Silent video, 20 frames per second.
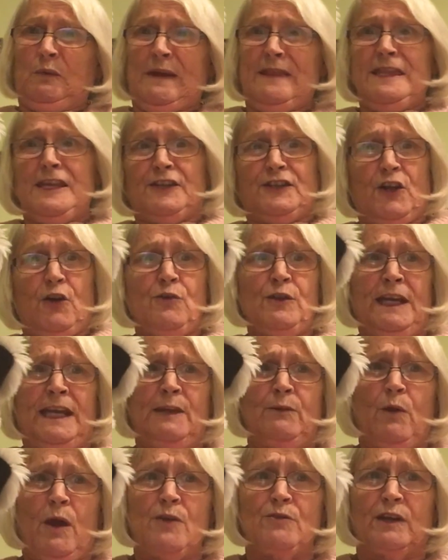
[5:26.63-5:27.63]
When the
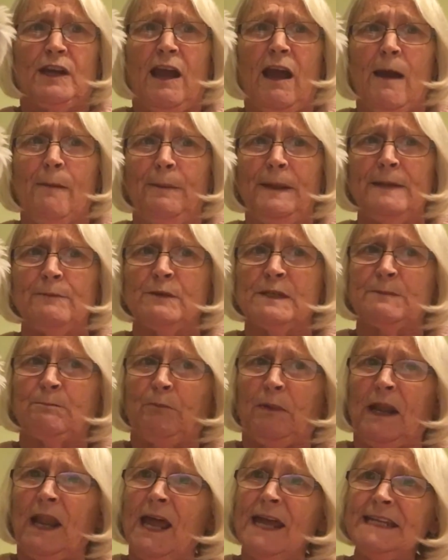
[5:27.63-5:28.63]
donkey woke up, he was
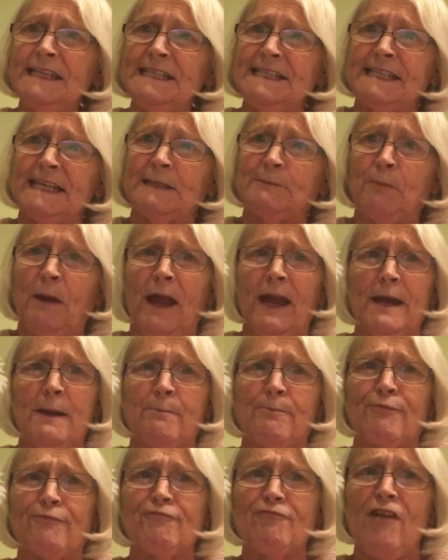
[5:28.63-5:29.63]
blinded by
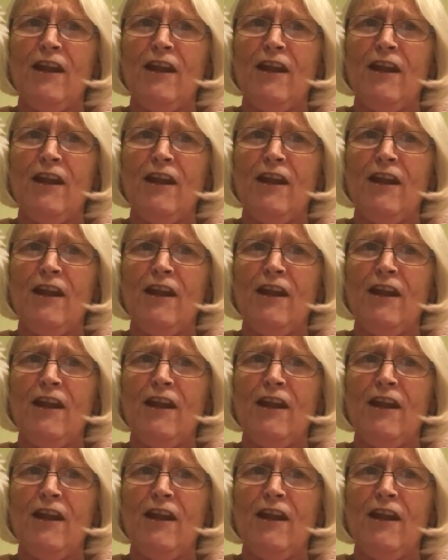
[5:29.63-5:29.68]
a